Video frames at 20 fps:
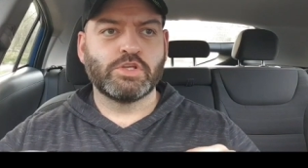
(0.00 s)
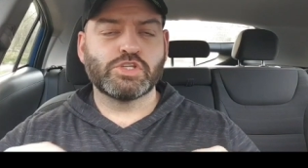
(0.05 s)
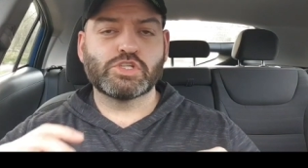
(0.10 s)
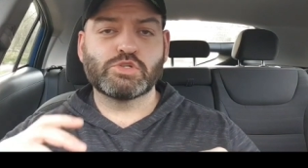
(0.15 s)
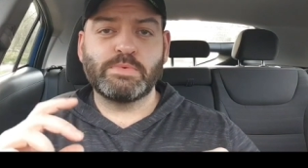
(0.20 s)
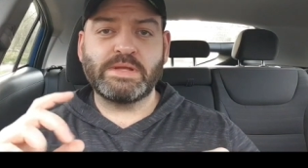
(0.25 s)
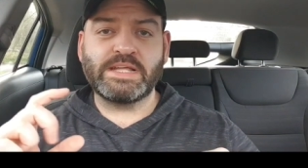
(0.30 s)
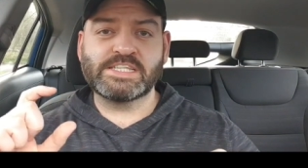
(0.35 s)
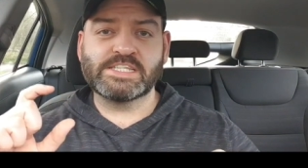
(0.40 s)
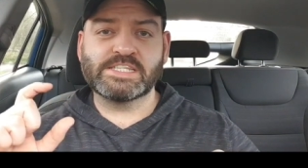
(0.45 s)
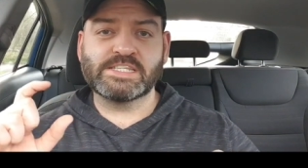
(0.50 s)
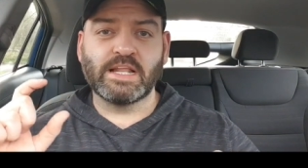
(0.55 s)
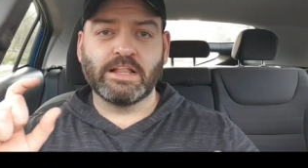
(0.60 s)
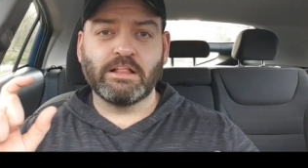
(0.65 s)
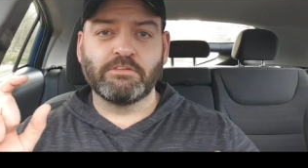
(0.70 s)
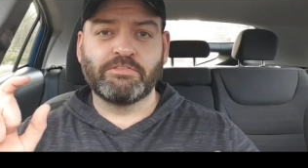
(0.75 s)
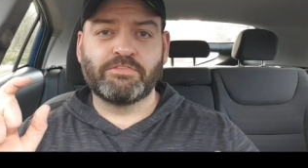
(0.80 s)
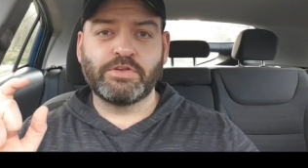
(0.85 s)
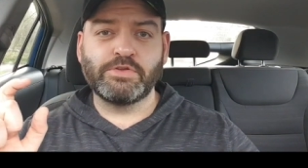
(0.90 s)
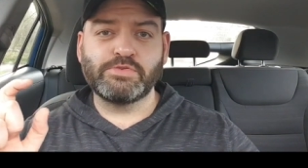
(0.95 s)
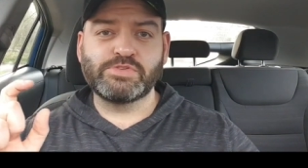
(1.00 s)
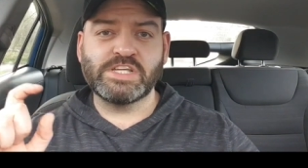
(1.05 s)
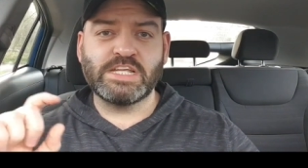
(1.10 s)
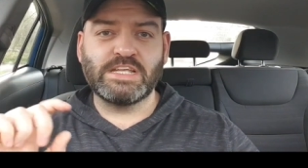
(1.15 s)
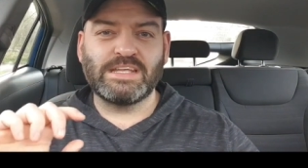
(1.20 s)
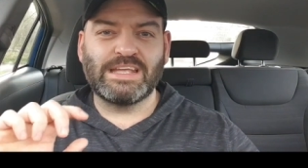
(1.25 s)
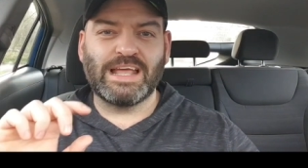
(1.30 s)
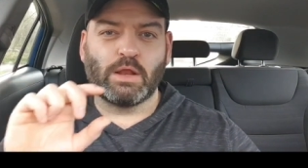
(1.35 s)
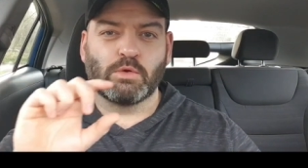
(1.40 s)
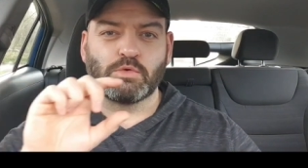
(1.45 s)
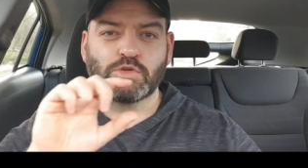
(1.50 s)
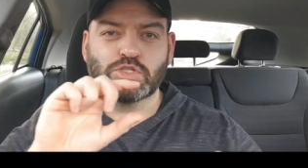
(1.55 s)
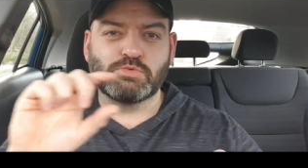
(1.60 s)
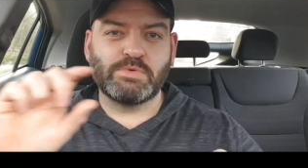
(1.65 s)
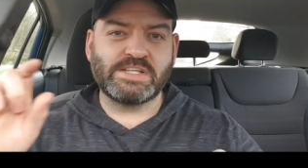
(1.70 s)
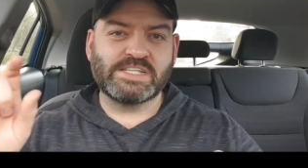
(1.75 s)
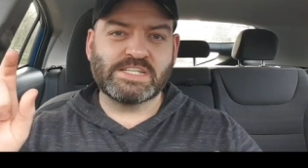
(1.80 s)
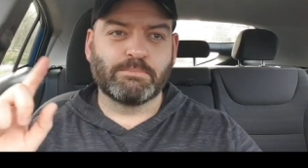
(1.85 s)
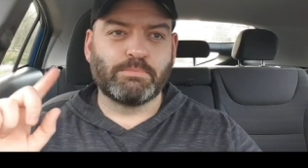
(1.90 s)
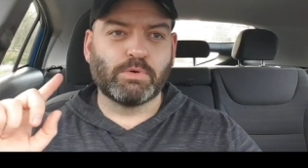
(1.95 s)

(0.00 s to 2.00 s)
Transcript: sweets, the little fruity yellow sweets.